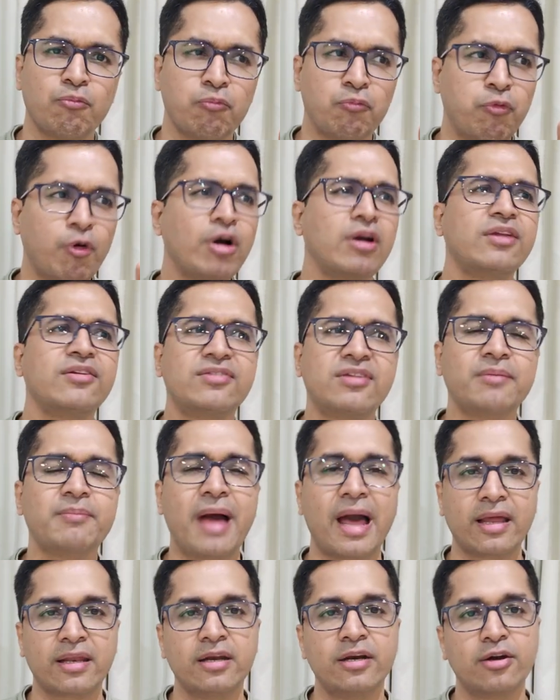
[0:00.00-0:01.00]
what is the
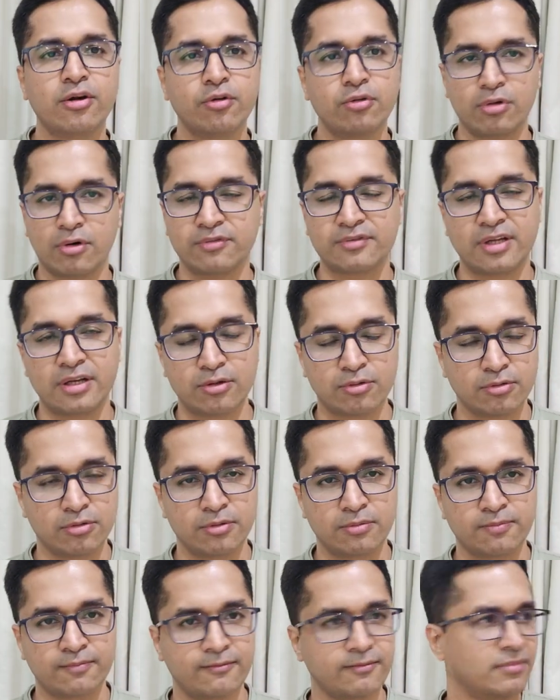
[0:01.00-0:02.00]
magnitude of their
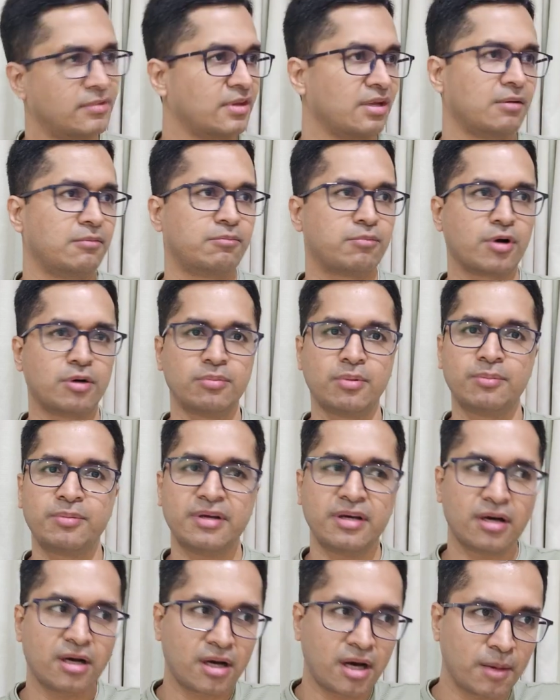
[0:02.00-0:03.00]
loan?
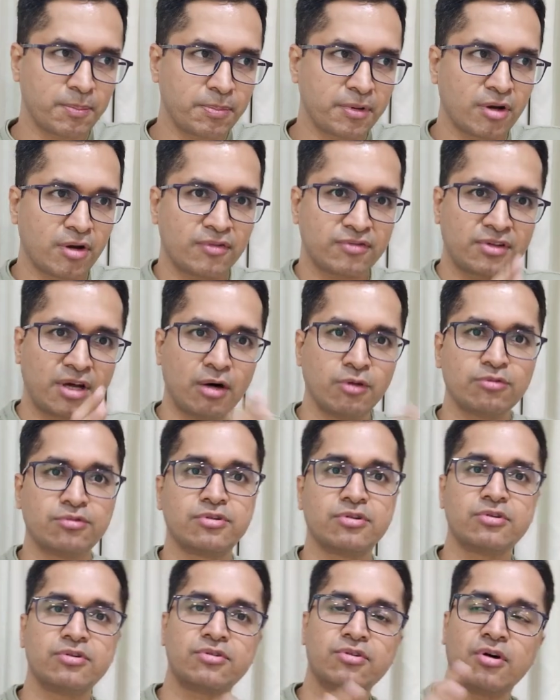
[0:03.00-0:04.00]
probably a couple of
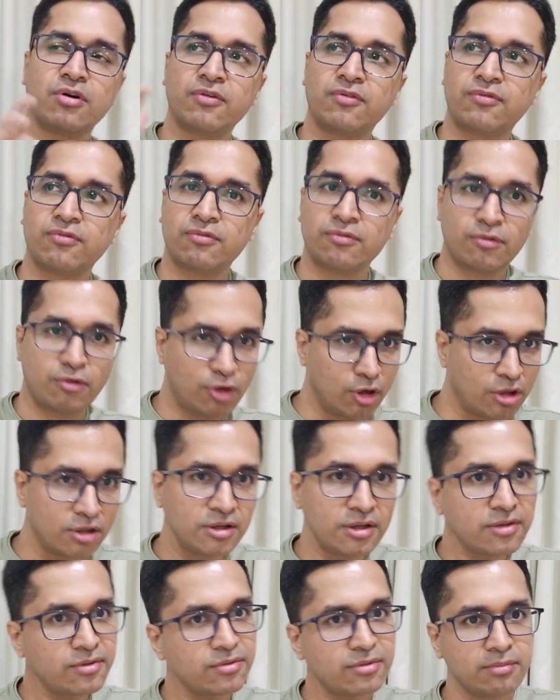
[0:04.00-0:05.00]
thousands of
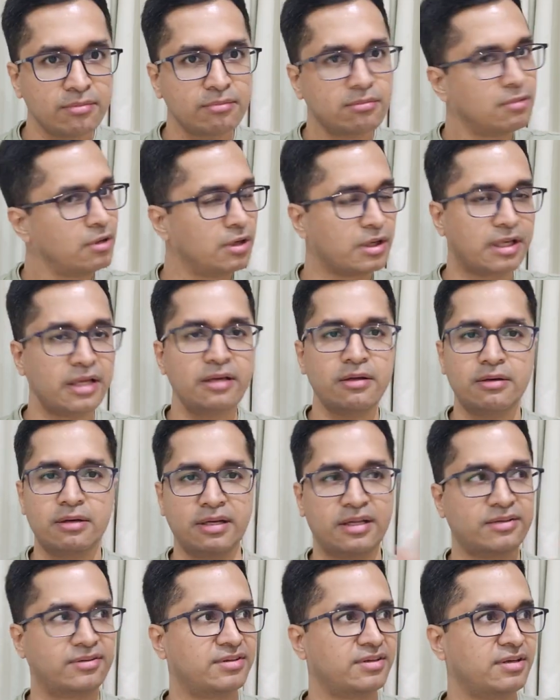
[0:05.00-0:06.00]
dollars. Okay,
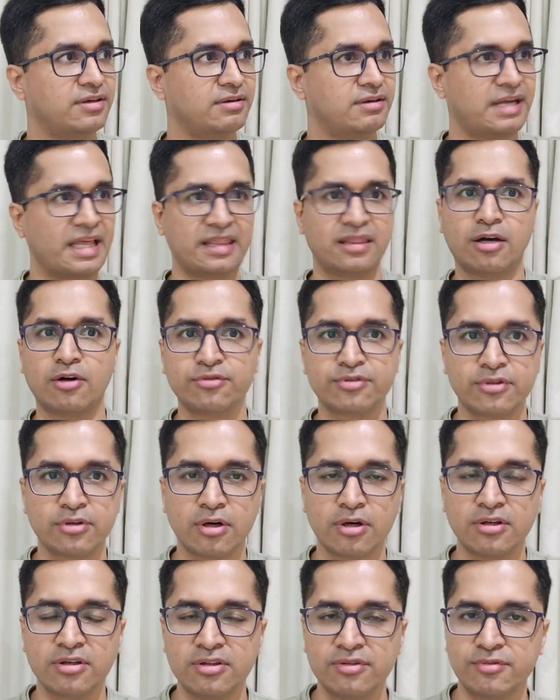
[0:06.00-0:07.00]
let's say
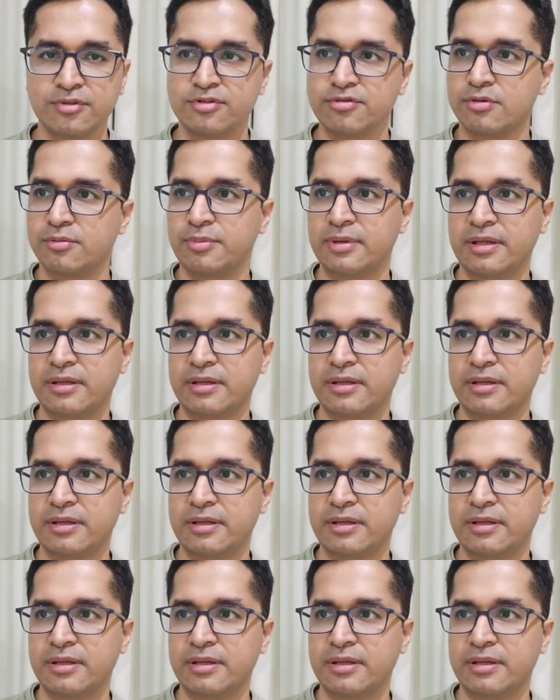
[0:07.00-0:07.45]
$10,000, which will